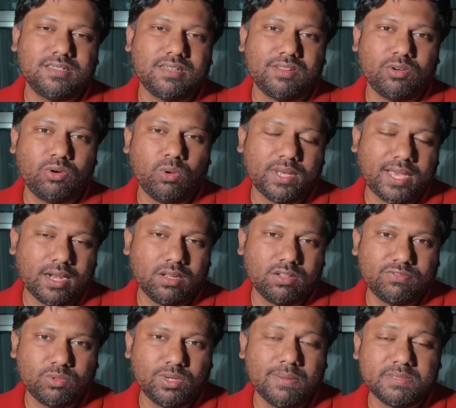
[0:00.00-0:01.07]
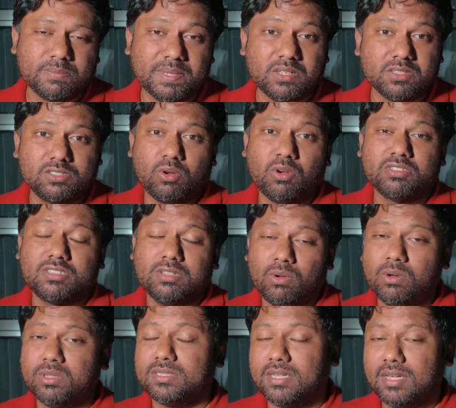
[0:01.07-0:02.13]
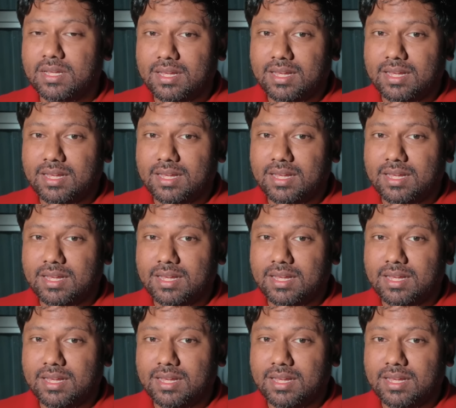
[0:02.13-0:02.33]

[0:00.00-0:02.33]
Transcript: another whole kettle of worms, because those laws,